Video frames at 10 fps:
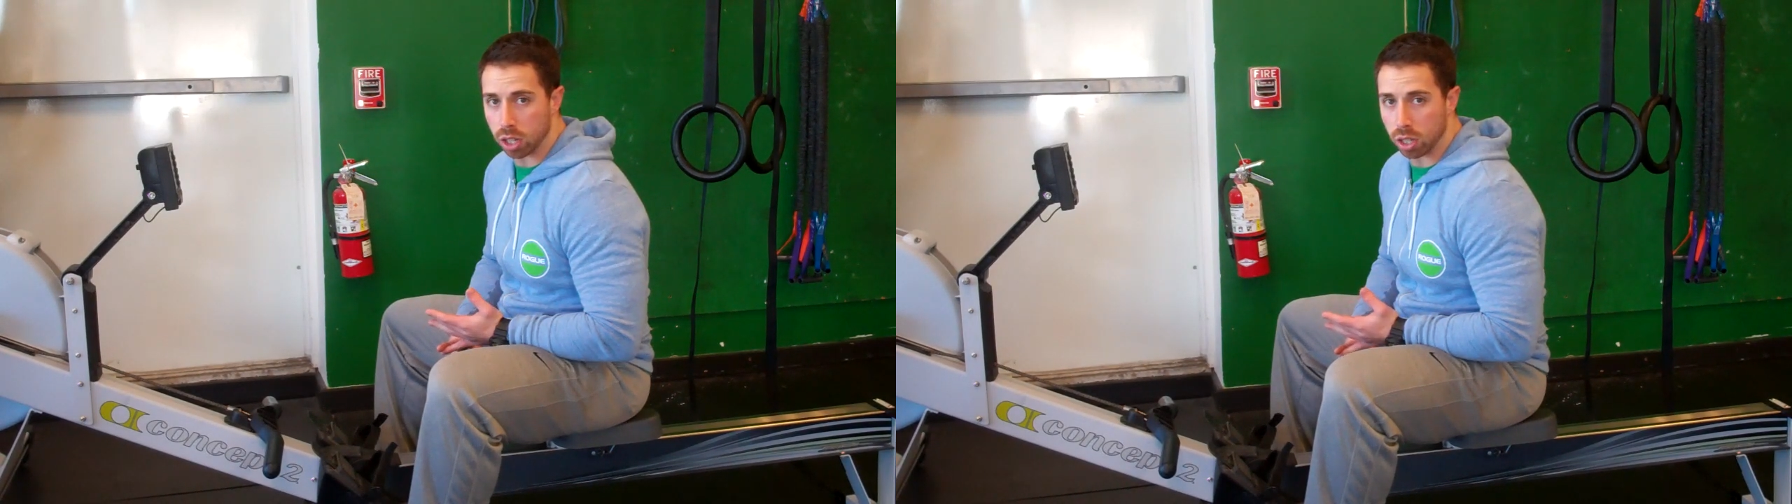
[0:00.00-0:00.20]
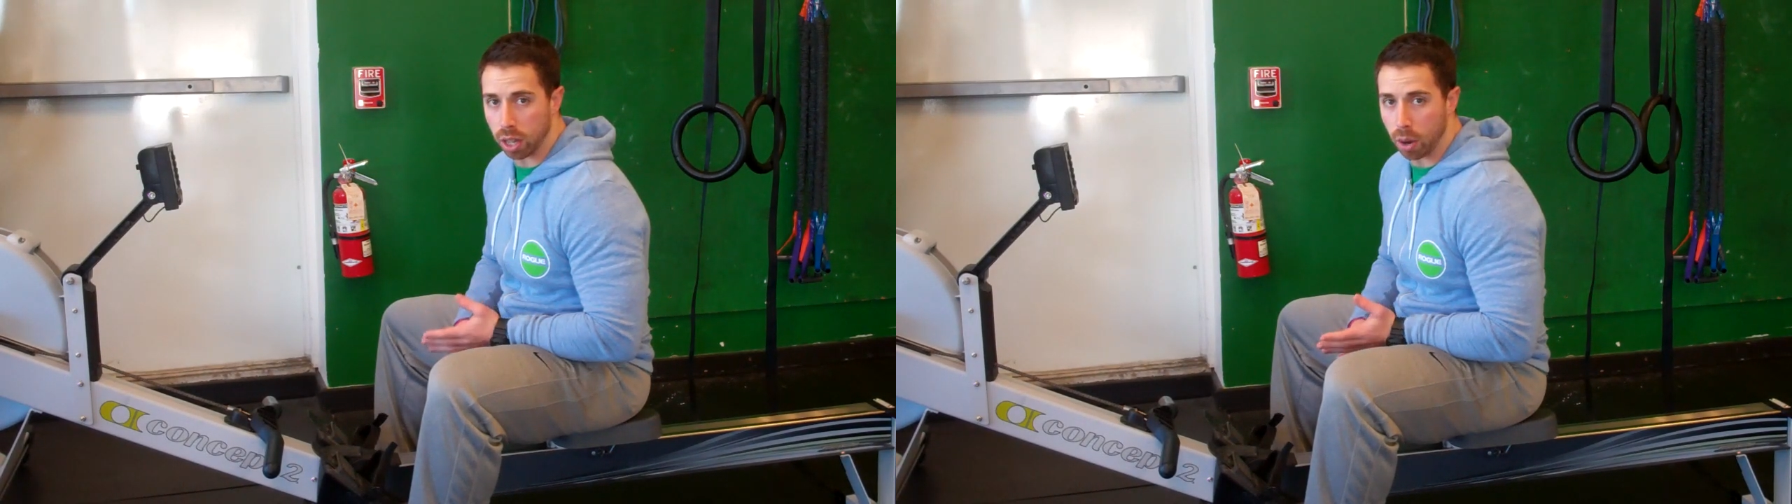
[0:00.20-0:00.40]

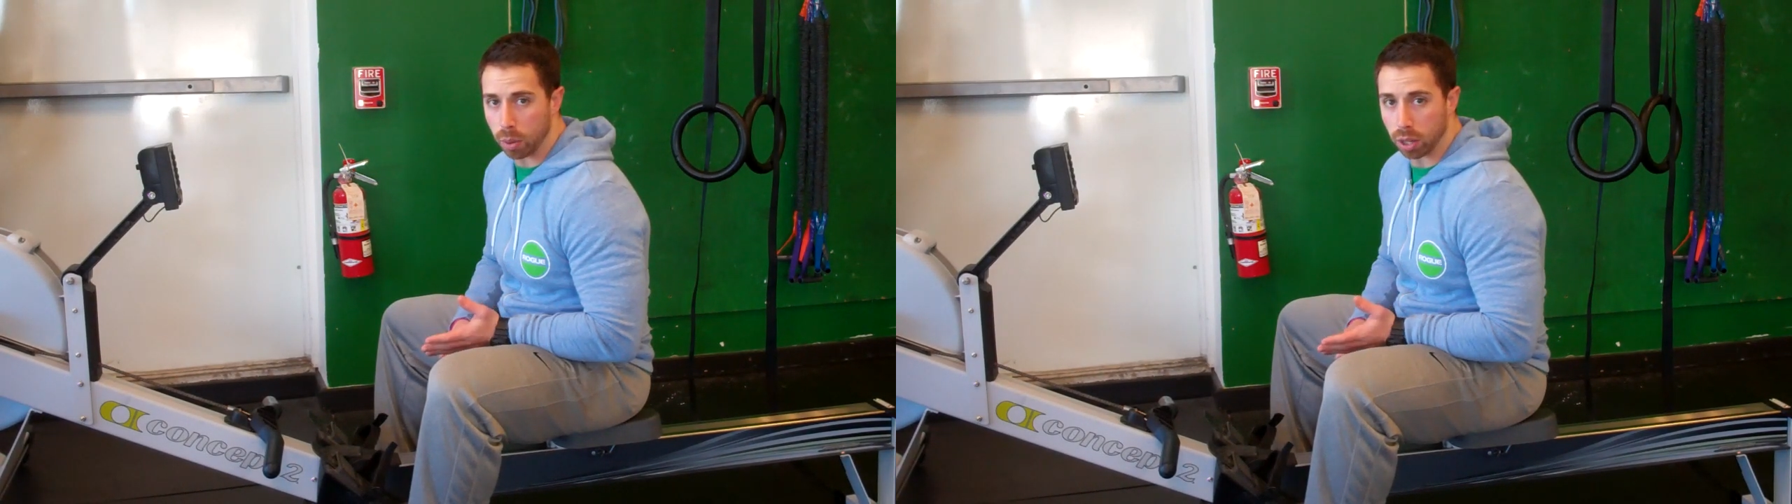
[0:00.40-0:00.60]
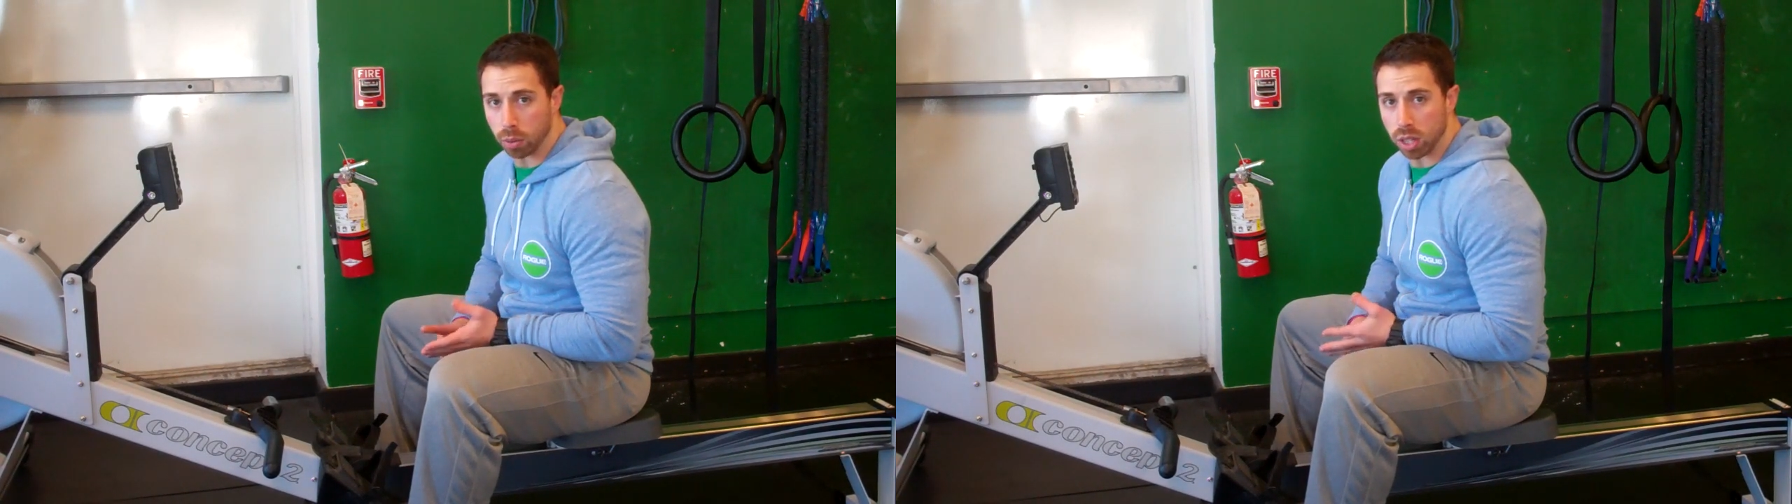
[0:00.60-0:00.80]
and how we're
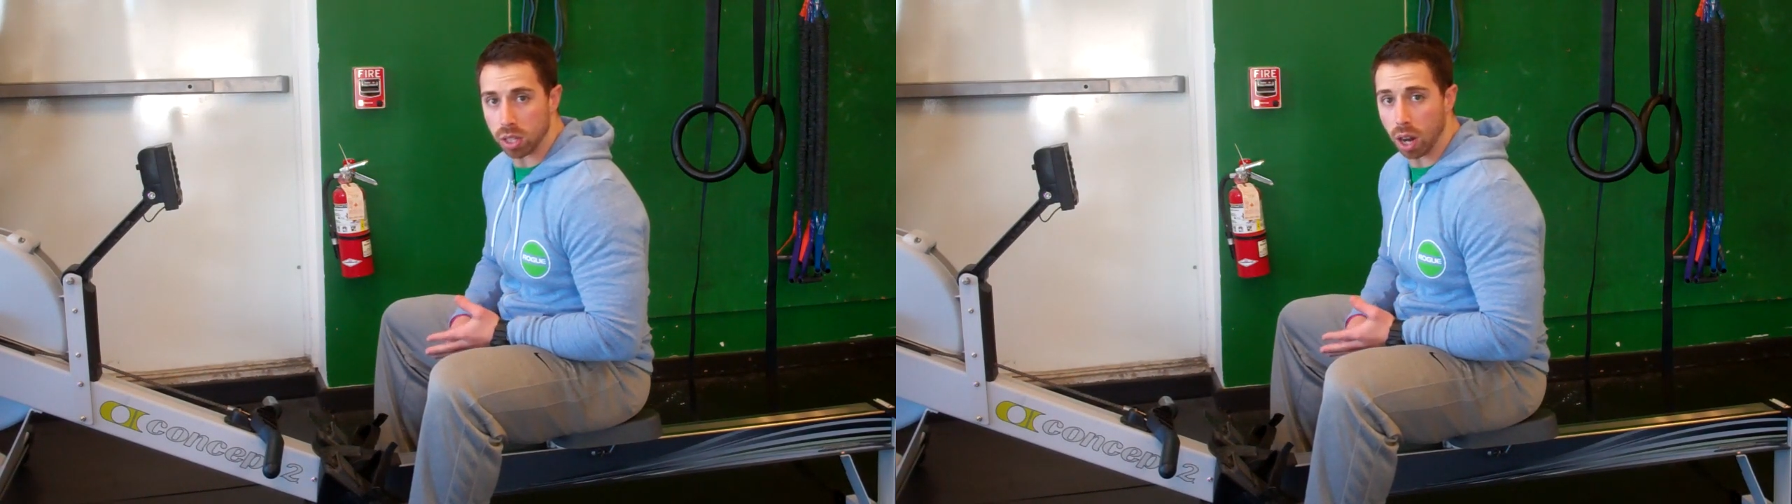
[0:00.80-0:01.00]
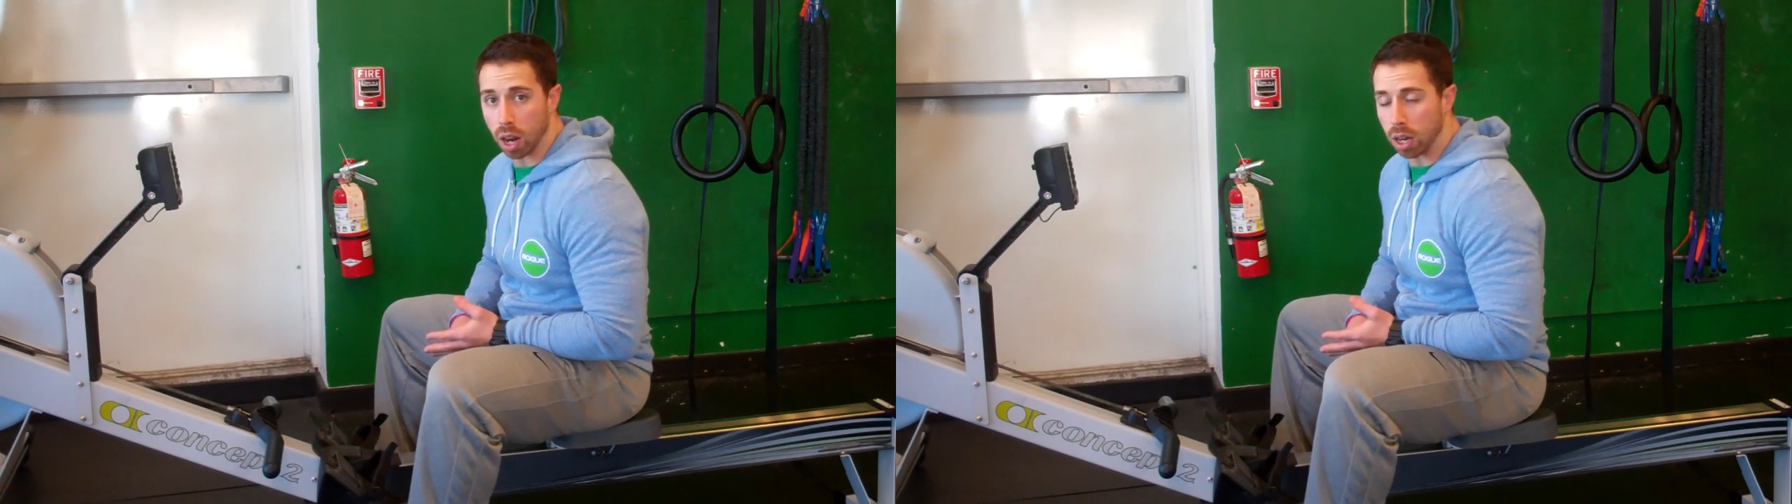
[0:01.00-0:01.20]
going to
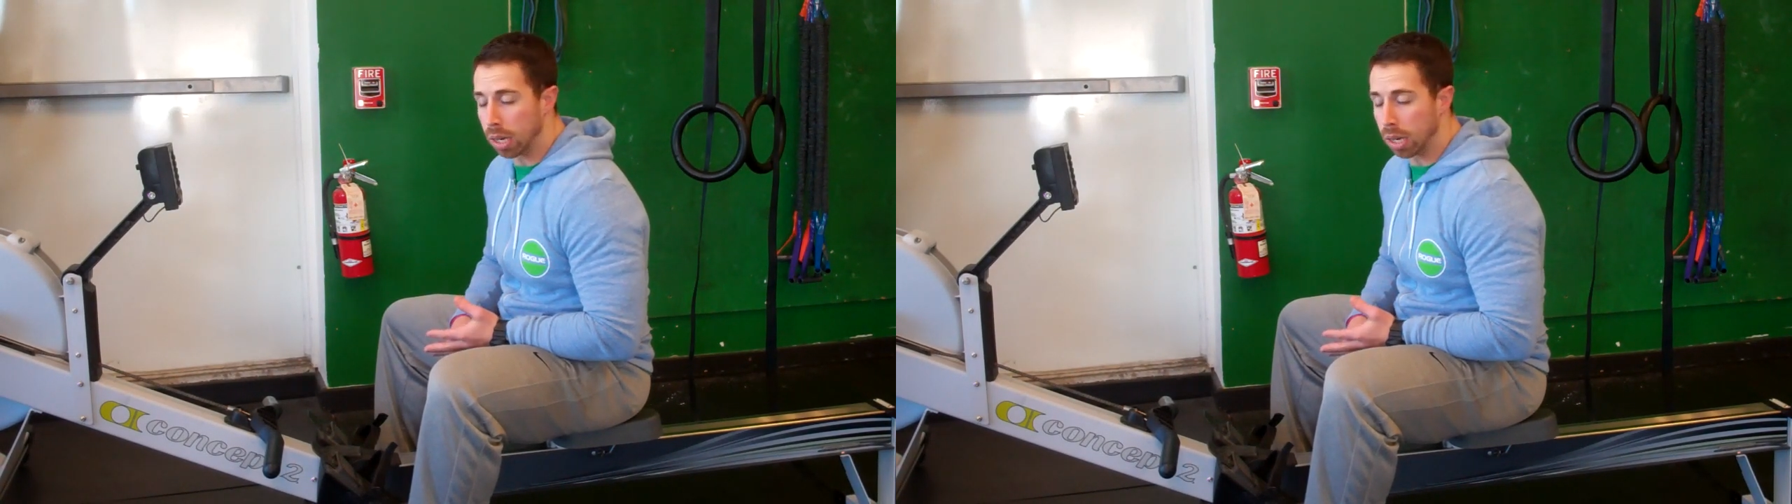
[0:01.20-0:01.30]
restart.